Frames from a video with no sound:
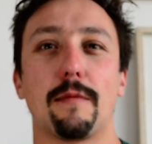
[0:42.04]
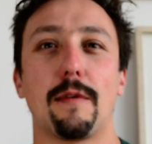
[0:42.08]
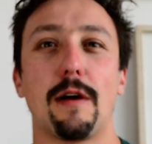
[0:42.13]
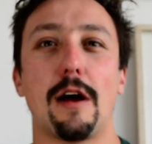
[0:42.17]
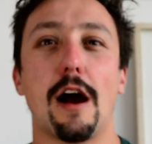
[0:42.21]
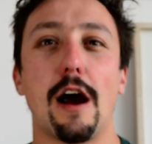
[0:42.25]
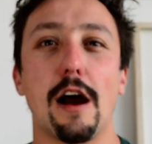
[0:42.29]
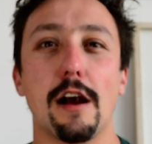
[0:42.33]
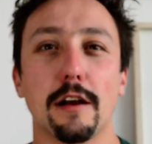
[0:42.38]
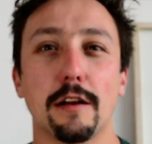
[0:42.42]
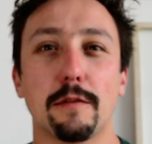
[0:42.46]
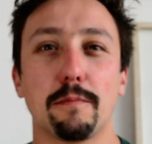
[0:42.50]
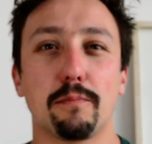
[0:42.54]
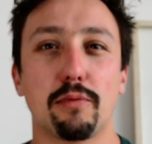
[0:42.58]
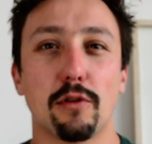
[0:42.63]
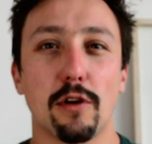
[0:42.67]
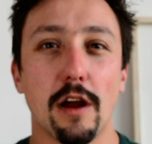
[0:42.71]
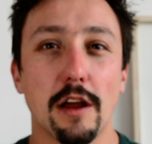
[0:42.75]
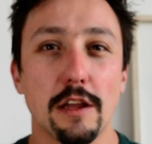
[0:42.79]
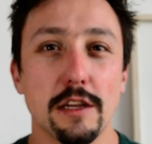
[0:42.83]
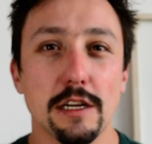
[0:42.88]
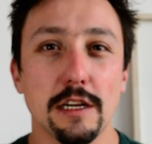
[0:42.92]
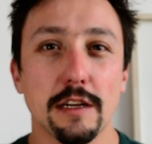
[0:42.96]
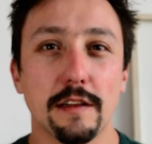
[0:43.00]
art
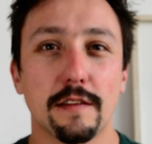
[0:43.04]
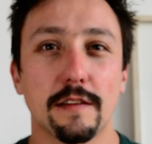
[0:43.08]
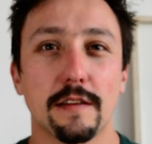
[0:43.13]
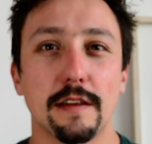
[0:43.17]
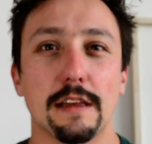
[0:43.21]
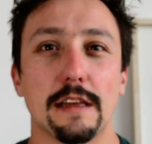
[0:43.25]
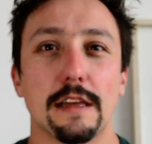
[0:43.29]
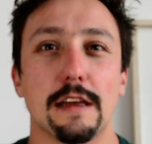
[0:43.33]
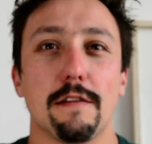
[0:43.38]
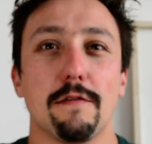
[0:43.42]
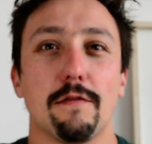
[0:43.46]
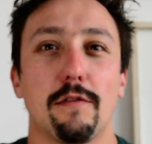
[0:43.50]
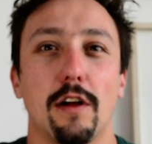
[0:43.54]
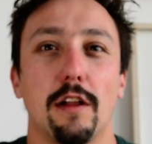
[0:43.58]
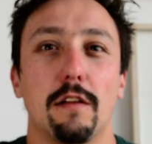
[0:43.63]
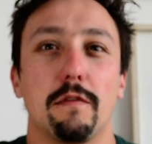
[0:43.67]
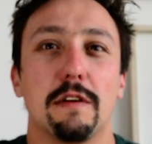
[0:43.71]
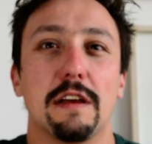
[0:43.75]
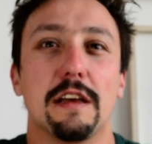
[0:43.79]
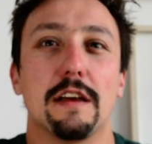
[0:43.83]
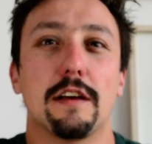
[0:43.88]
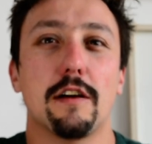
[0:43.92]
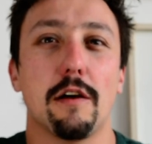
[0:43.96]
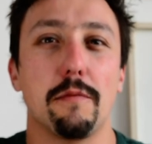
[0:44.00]
projects
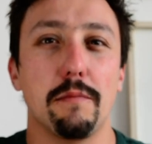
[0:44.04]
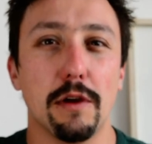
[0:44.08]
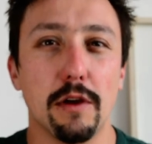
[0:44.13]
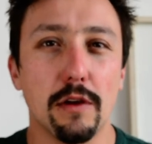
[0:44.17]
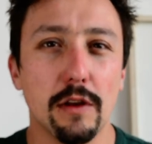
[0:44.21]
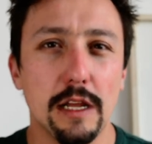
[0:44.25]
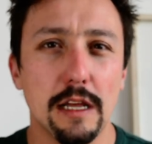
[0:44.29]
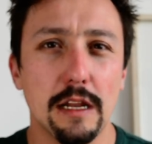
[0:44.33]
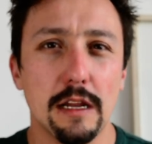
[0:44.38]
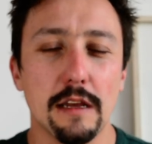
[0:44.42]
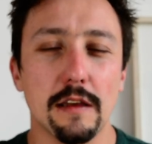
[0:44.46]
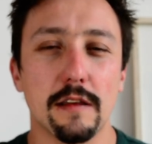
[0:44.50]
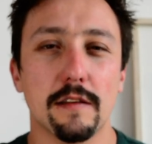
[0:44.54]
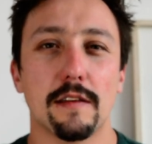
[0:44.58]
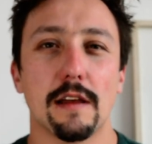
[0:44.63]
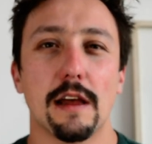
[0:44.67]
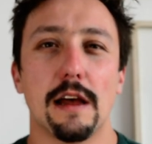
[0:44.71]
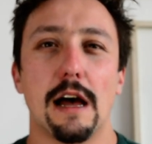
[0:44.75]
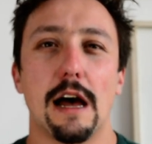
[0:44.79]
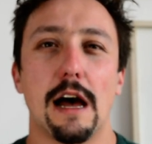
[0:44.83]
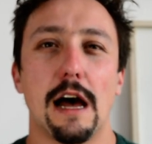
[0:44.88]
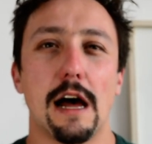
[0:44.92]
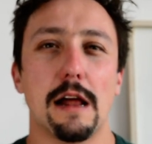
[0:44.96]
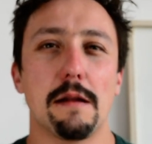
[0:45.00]
involving communities
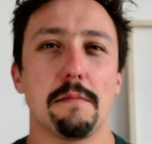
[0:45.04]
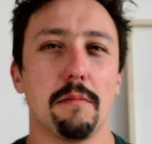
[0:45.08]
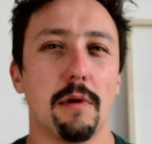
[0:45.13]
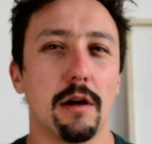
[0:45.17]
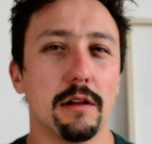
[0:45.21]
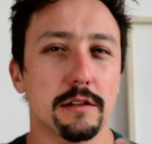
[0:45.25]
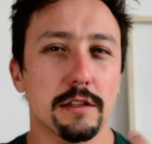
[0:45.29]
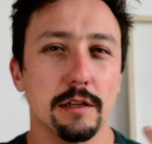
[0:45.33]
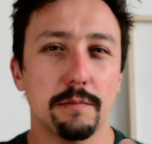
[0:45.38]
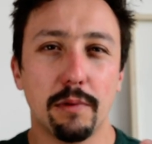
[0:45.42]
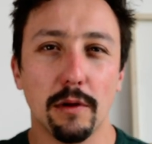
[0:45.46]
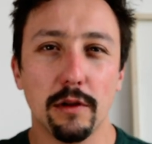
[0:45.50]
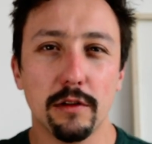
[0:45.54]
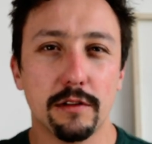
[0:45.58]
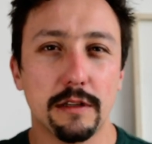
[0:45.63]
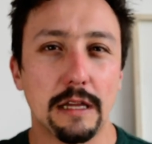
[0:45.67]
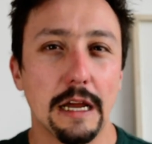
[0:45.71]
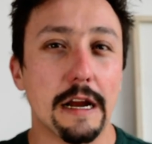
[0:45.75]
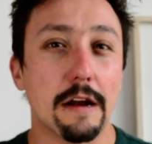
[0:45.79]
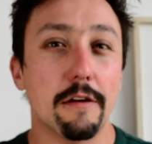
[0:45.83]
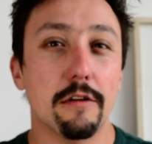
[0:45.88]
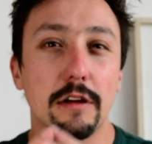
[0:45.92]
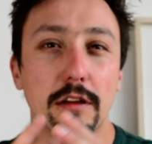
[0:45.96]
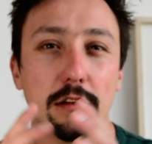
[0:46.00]
and multiple
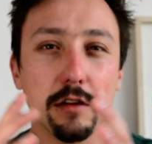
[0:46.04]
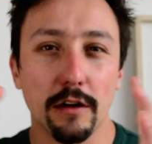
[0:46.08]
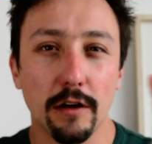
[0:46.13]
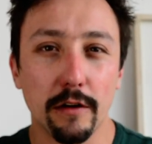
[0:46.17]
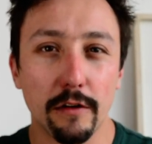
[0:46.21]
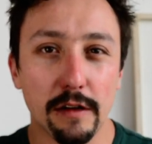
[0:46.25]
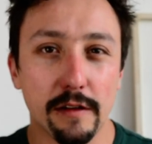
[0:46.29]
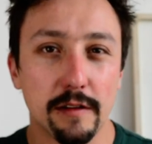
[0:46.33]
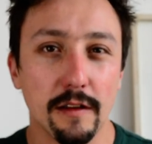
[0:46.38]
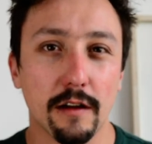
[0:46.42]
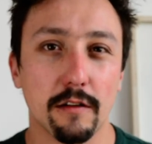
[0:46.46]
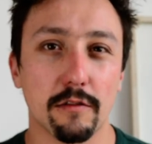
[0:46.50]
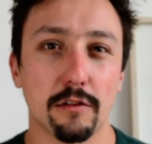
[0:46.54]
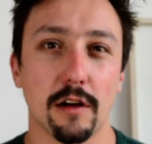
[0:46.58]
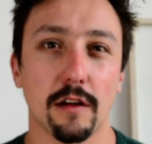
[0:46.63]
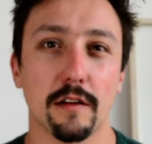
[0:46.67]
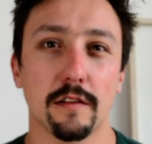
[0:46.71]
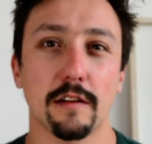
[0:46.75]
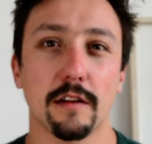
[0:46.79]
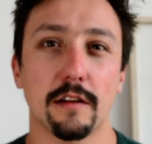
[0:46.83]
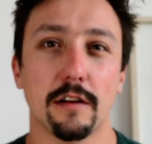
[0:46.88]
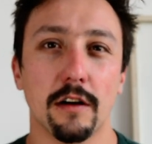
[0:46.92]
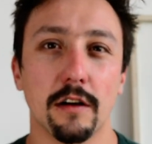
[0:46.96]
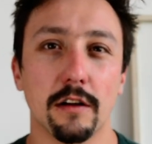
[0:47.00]
territories across
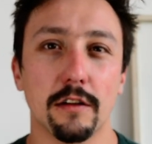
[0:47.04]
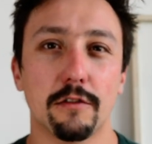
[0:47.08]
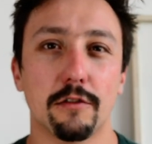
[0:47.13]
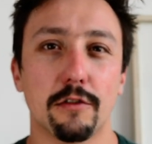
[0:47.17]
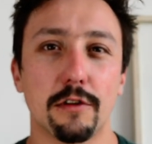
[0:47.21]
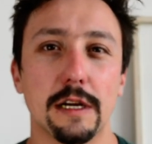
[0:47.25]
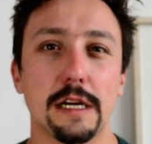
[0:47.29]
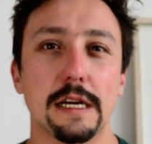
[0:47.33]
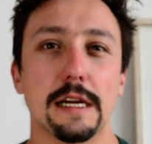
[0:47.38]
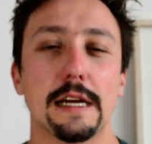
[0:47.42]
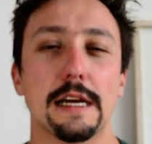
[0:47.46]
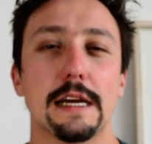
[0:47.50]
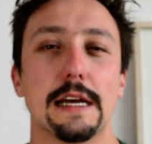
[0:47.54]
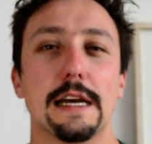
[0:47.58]
the country.